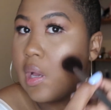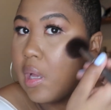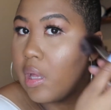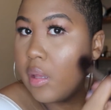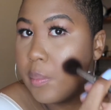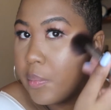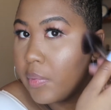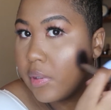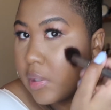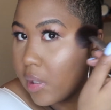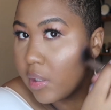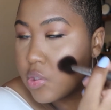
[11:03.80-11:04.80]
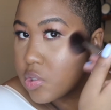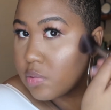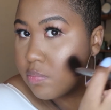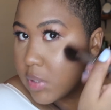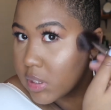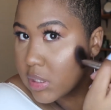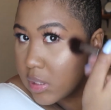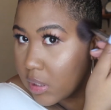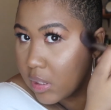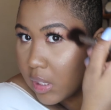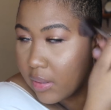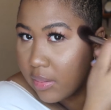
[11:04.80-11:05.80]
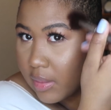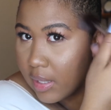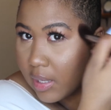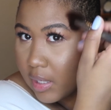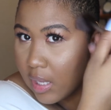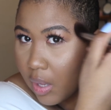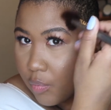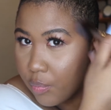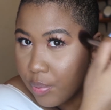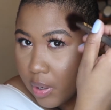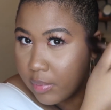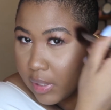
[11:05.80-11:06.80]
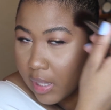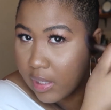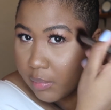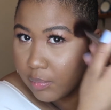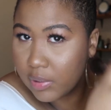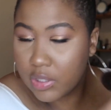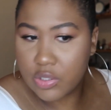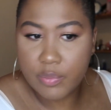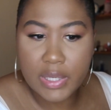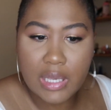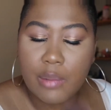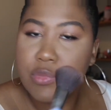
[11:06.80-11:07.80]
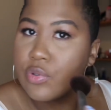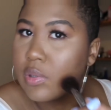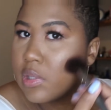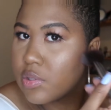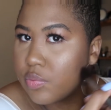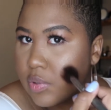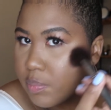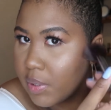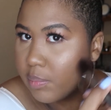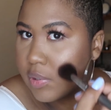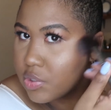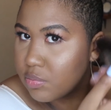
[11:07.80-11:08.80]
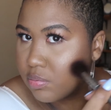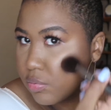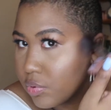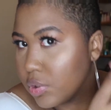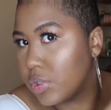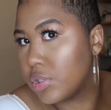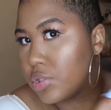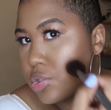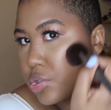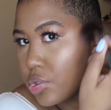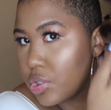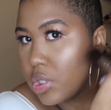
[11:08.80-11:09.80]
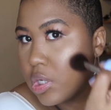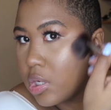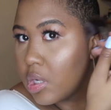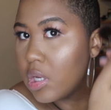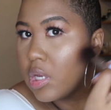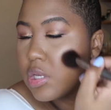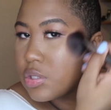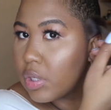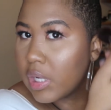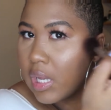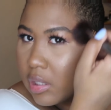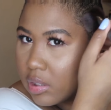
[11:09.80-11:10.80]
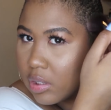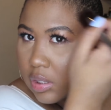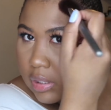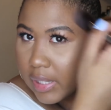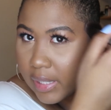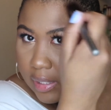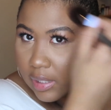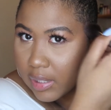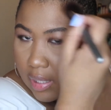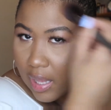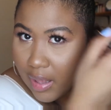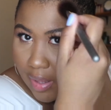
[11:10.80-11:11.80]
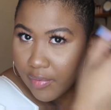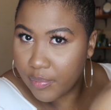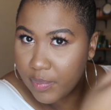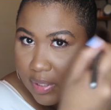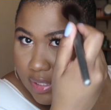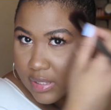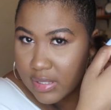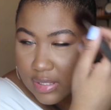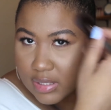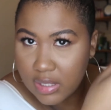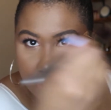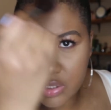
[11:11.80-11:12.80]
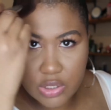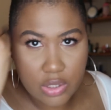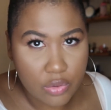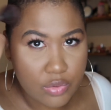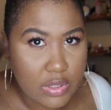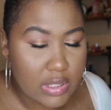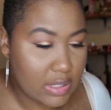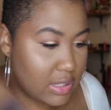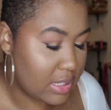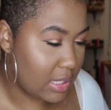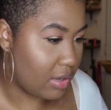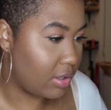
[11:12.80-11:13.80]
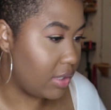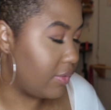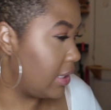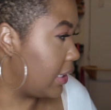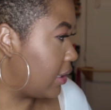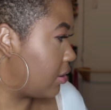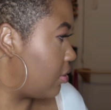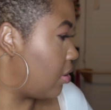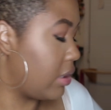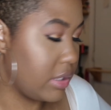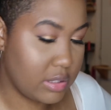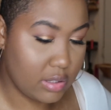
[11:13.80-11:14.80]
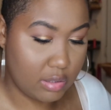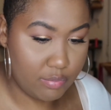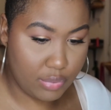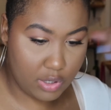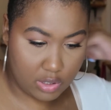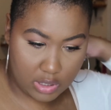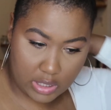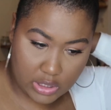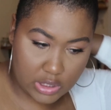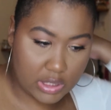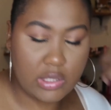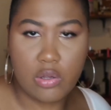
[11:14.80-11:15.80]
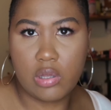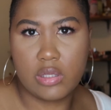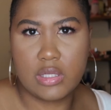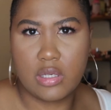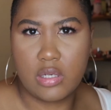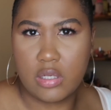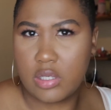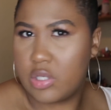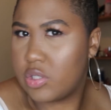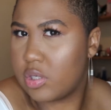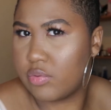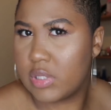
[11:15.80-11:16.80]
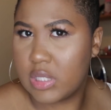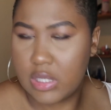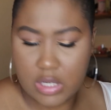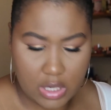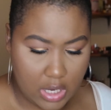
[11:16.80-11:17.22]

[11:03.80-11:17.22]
Um, yeah, and just mix it in. And then I will probably add in blush. Oh my god, I'm doing this with my blush brush. So I kind of look like I've been sun toasted. I don't even like to call it sunburnt. I just like to call it sun toasted.